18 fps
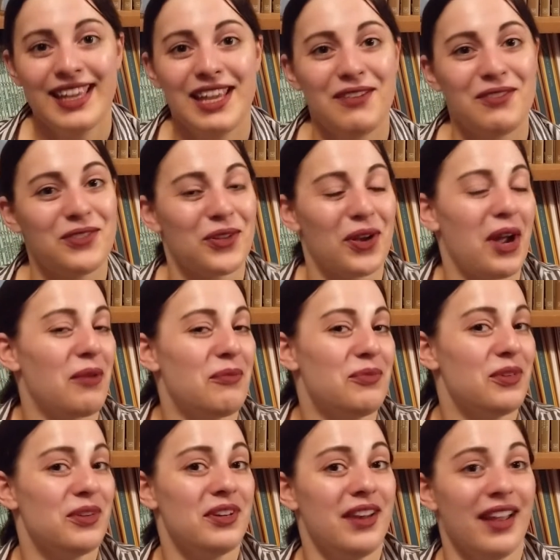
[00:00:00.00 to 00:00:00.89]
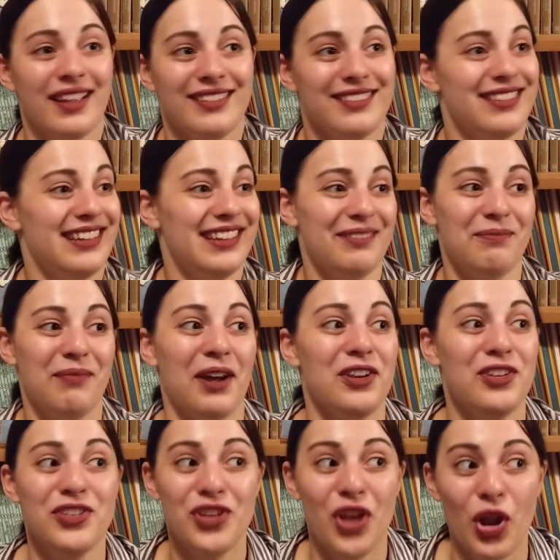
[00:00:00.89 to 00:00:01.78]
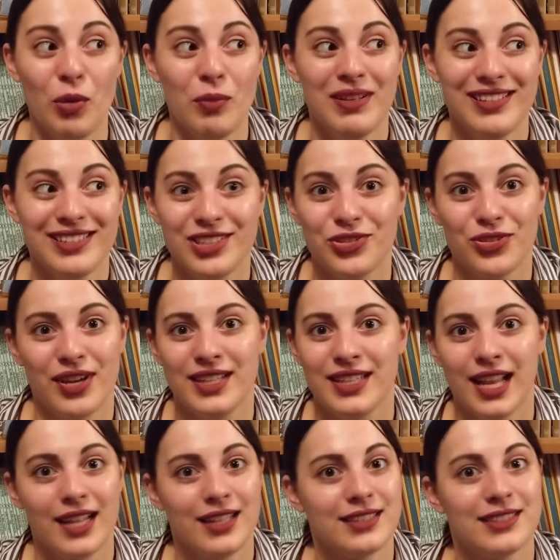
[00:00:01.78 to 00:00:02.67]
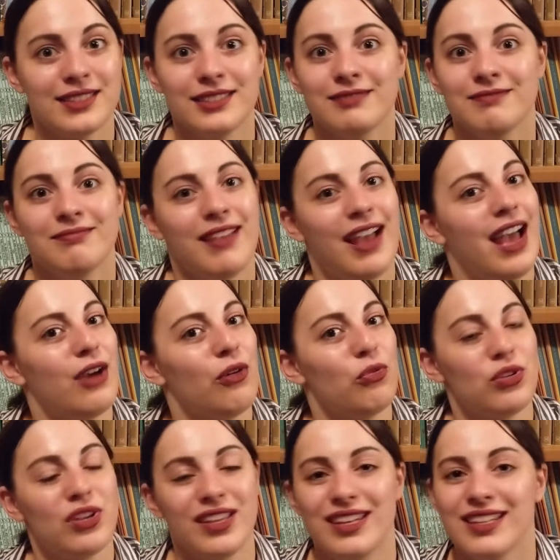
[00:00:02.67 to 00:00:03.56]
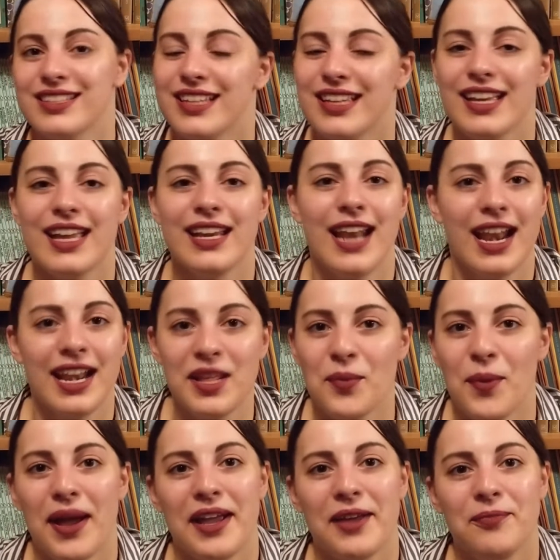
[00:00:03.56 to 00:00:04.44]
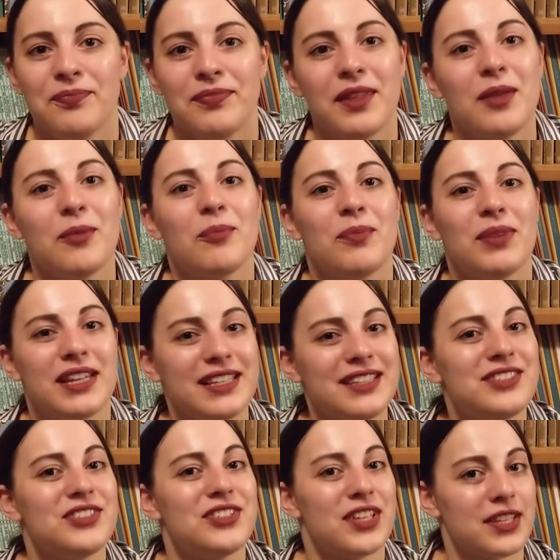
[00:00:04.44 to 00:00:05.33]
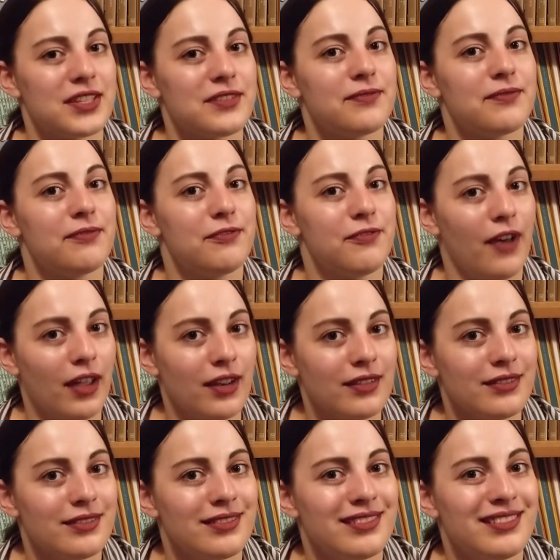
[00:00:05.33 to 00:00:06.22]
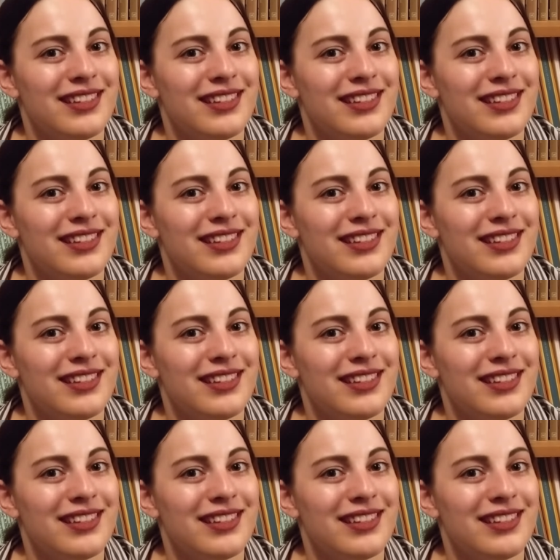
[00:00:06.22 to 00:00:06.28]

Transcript: even though I'm like by no means a trained dancer or good at it in any way. But it's just fun,